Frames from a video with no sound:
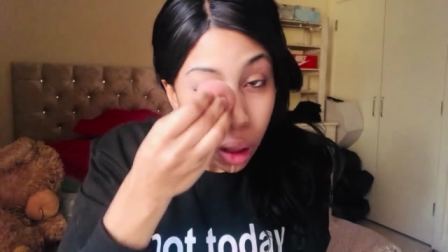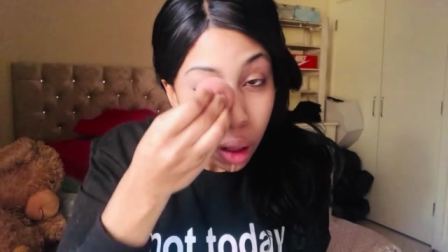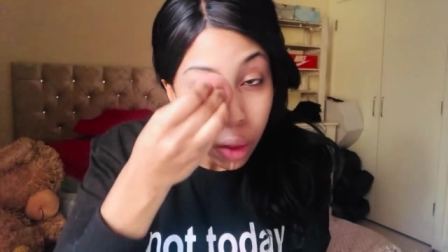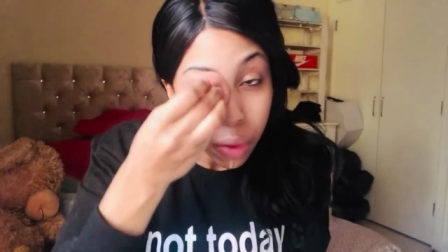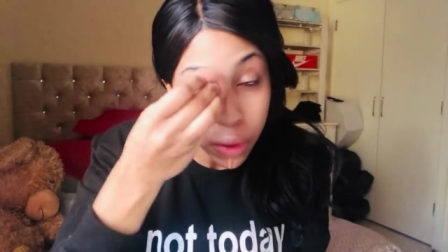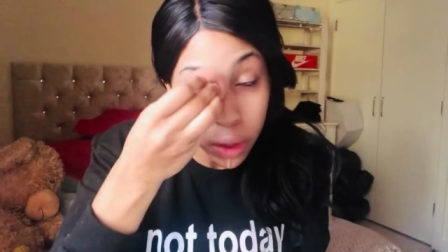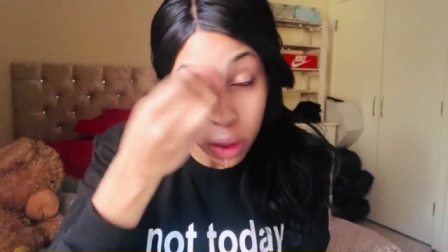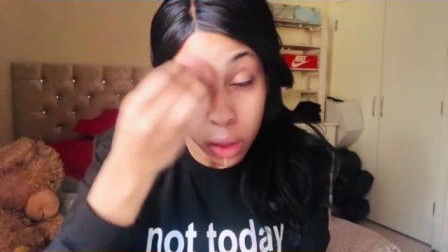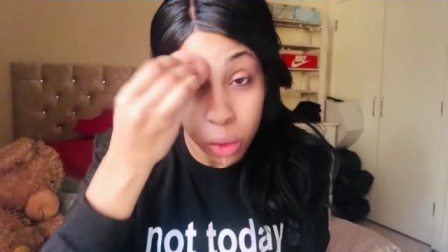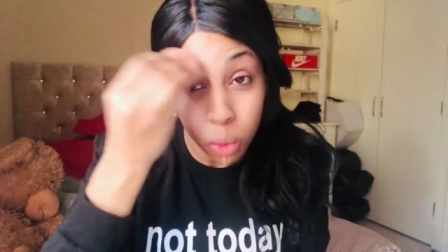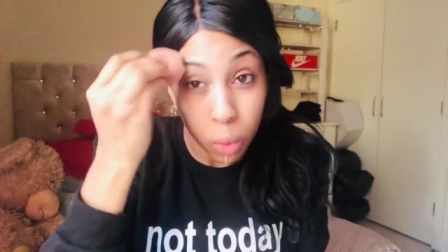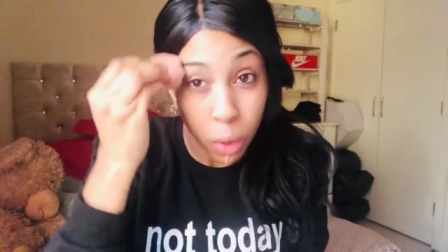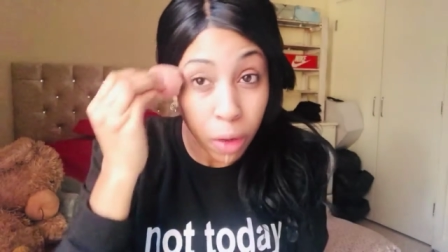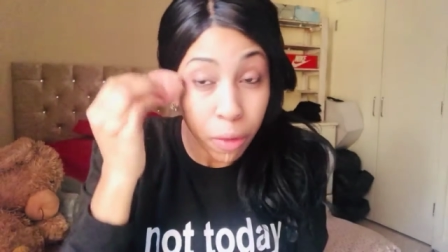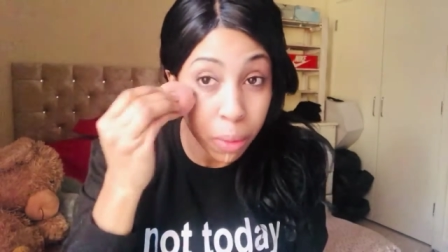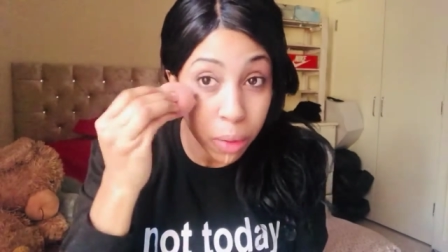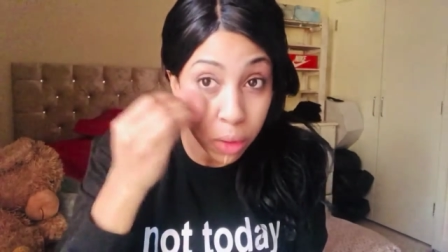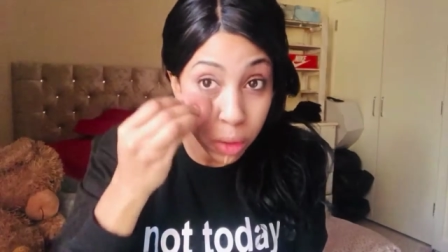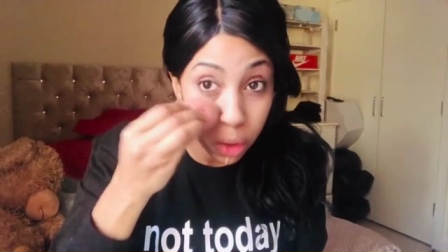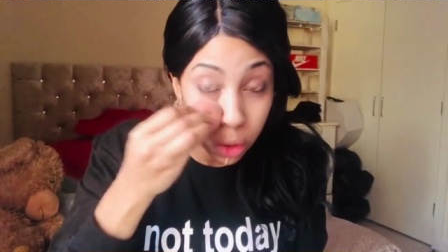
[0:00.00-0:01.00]
think it's where I've
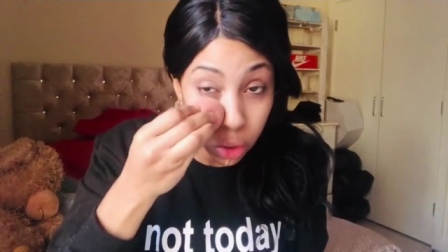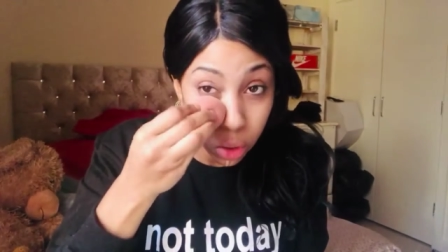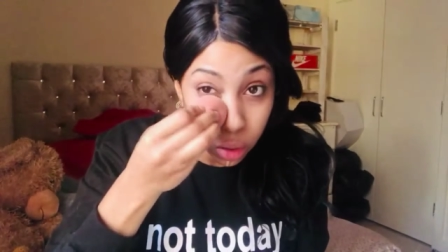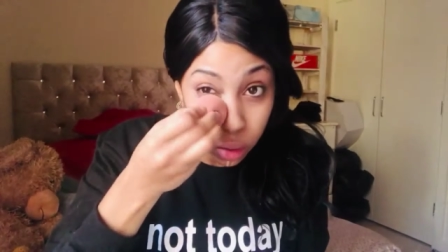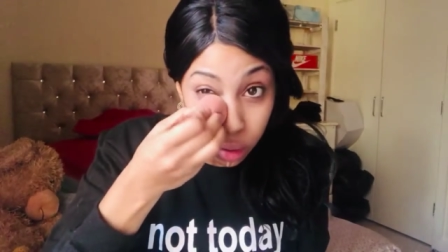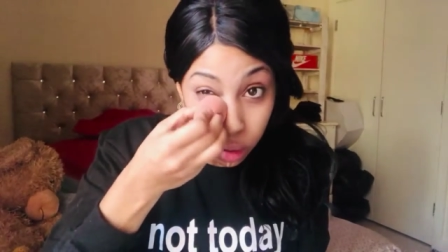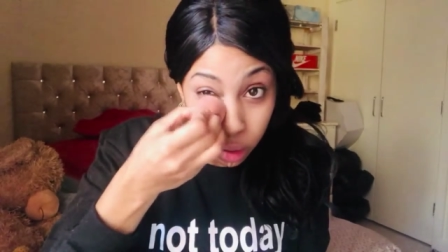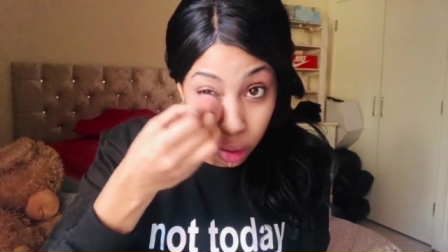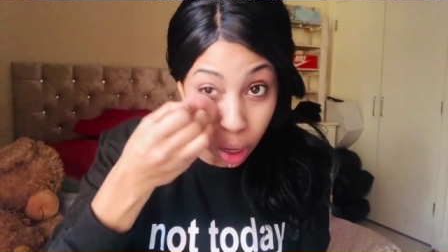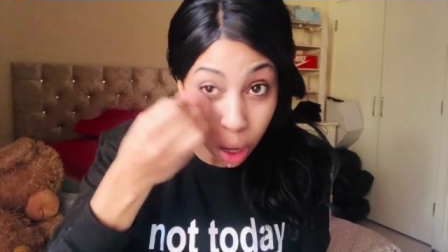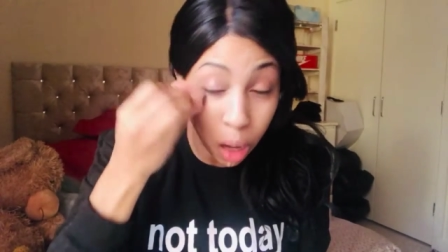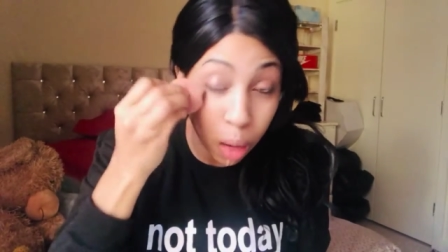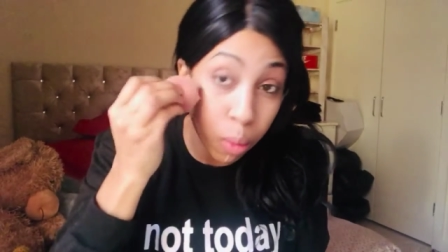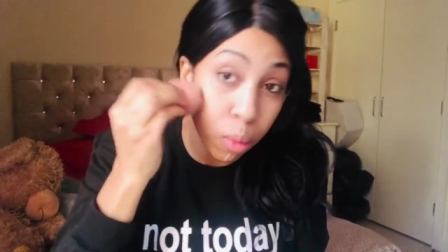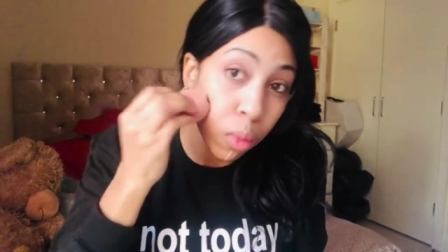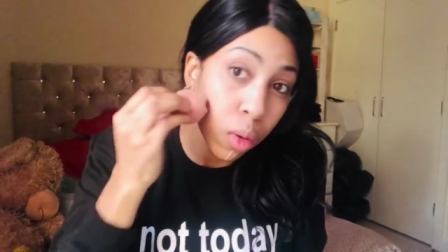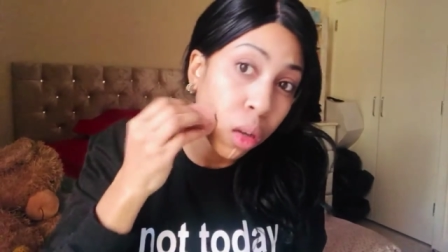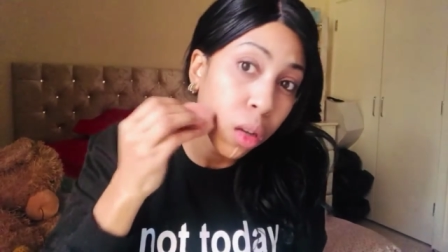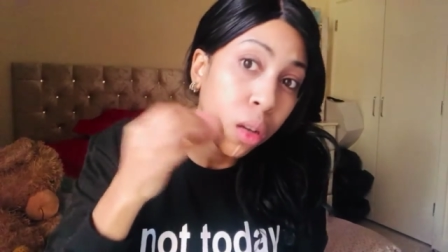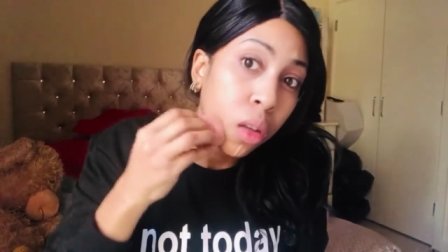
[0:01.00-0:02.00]
positioned the
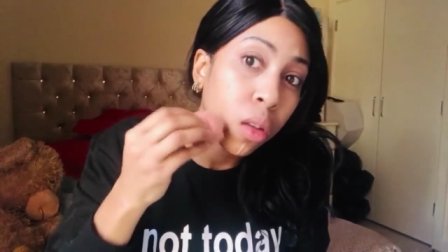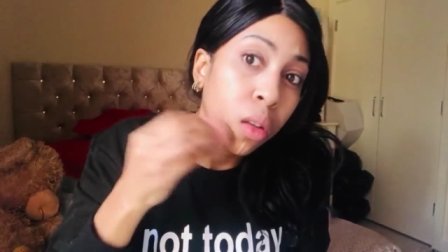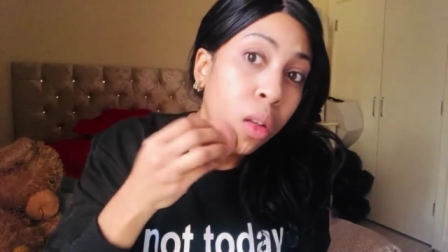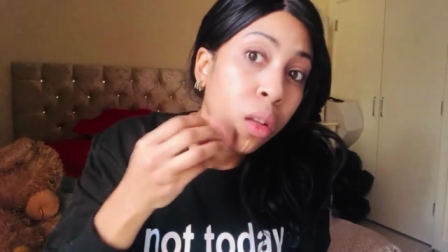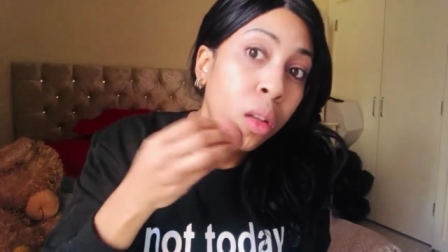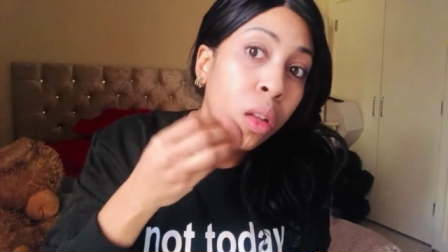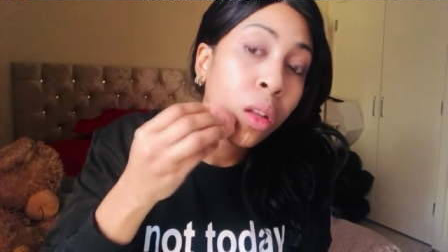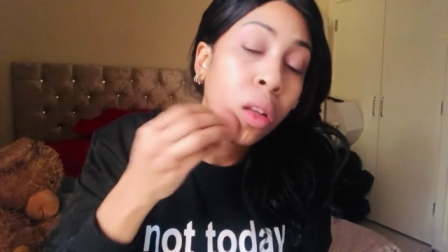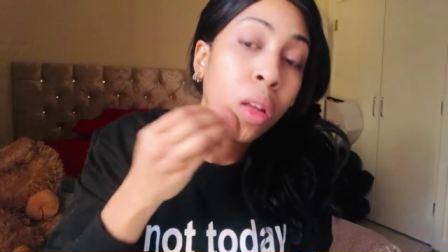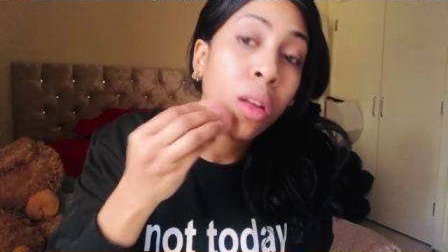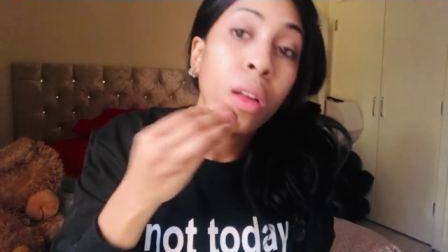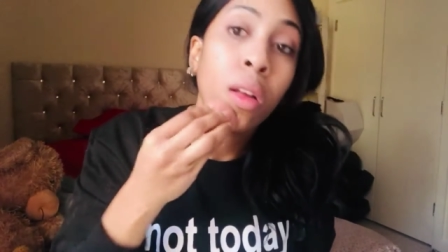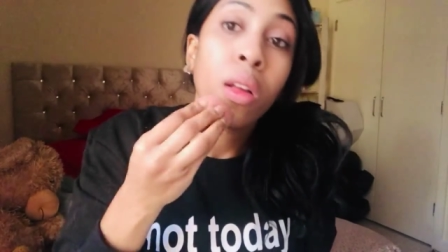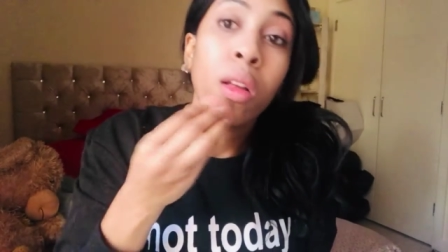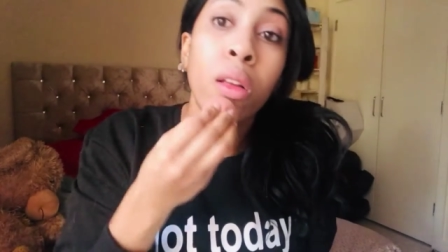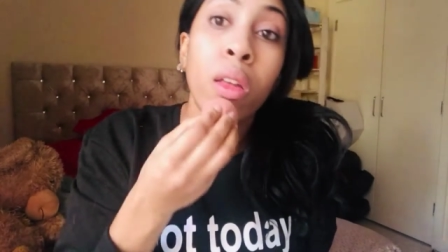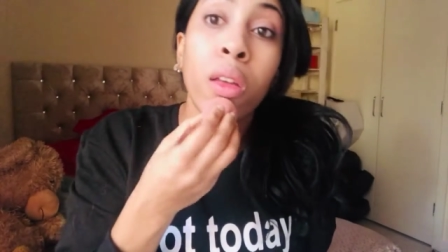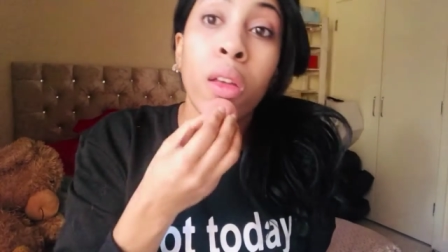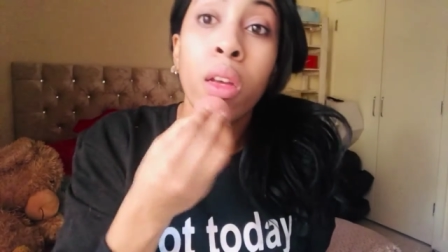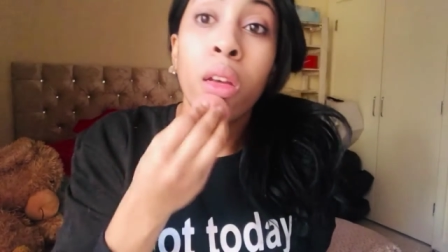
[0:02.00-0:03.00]
camera
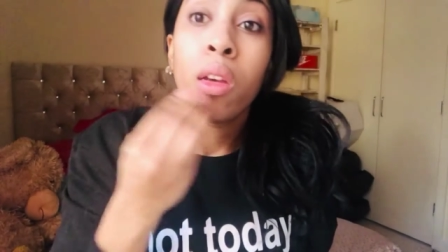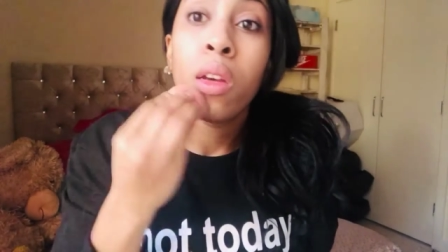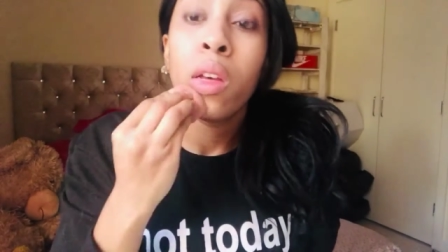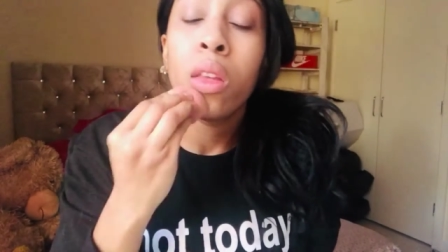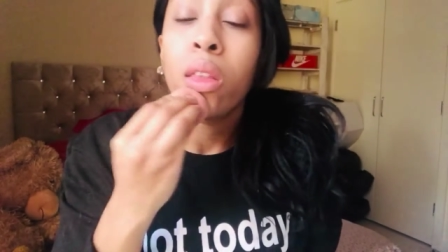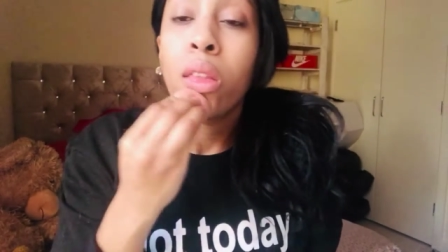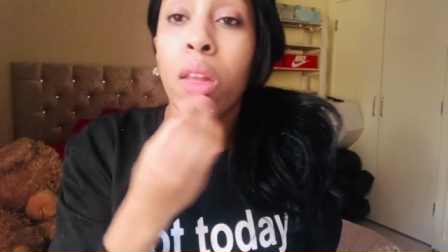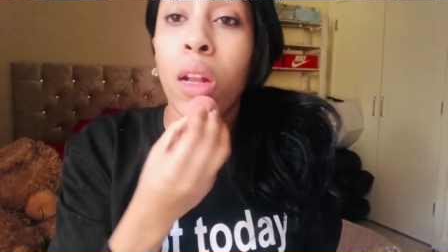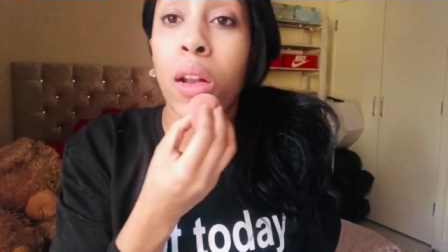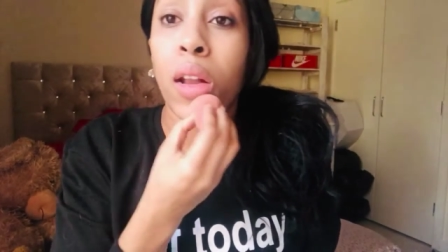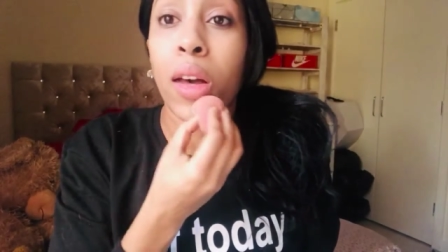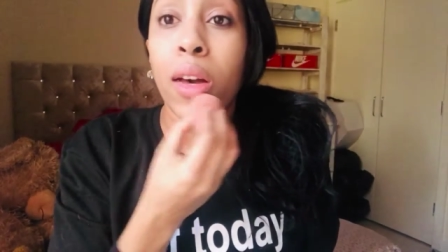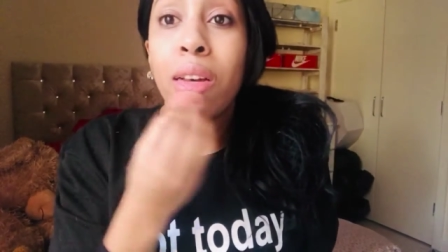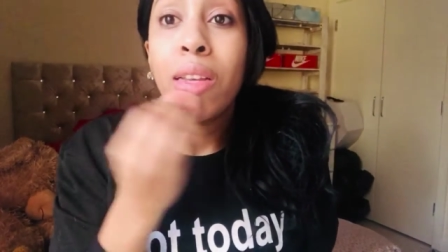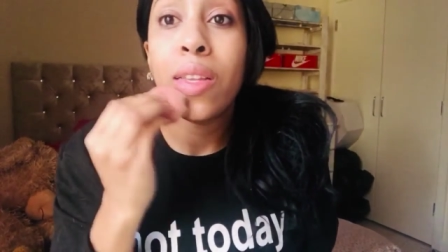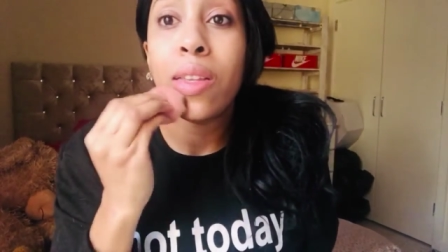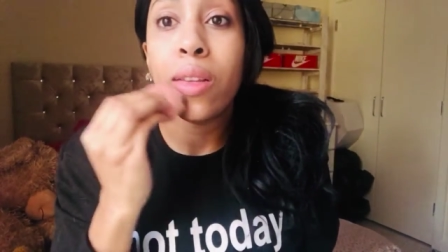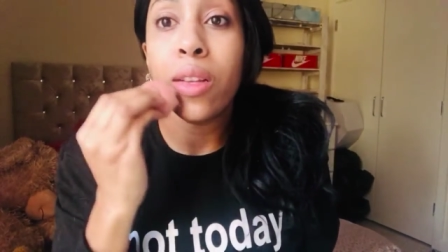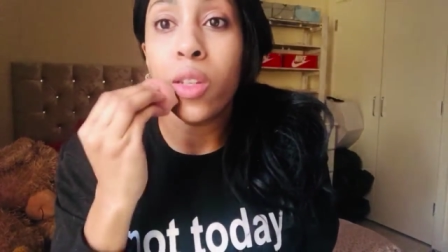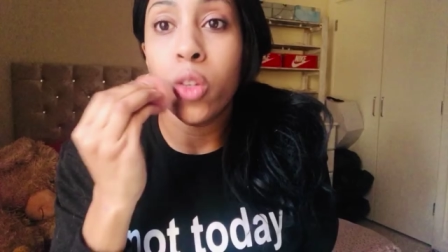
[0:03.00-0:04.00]
the
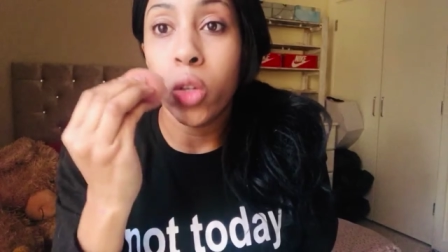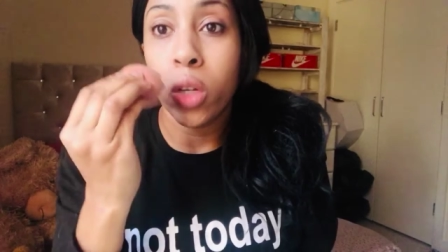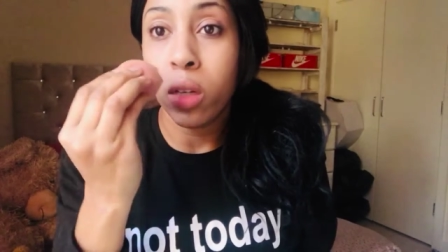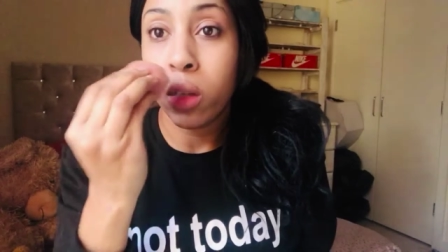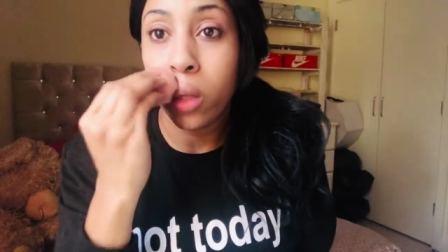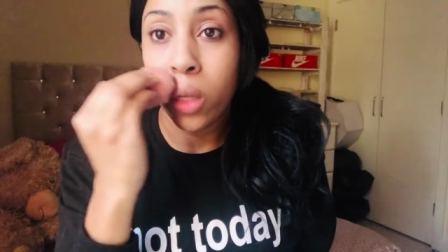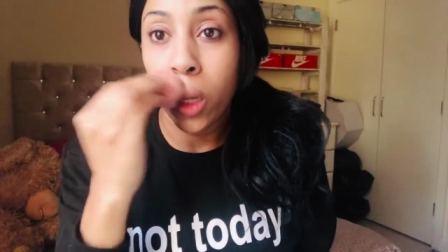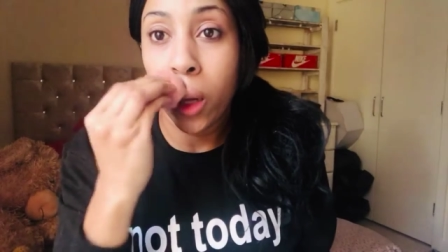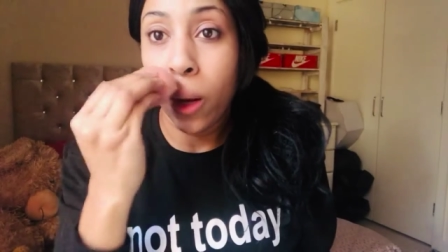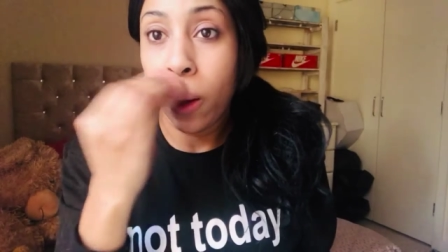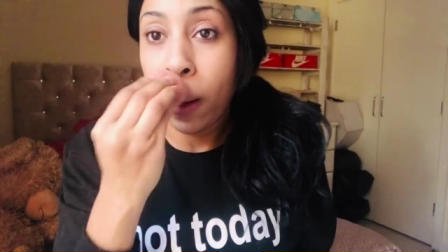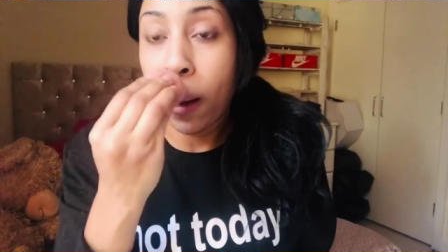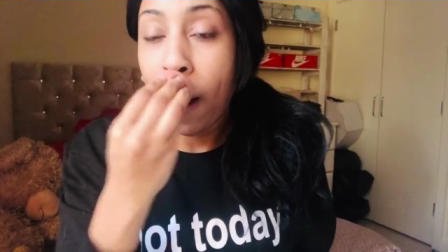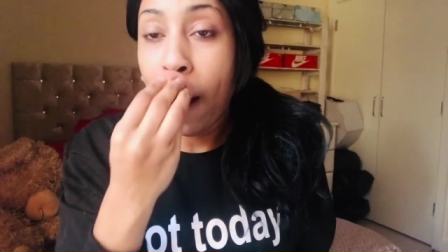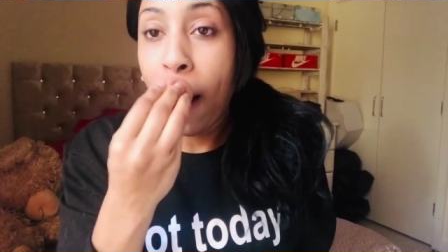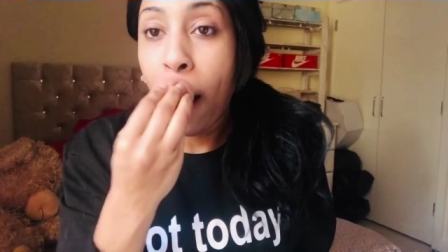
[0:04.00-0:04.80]
lights adjusting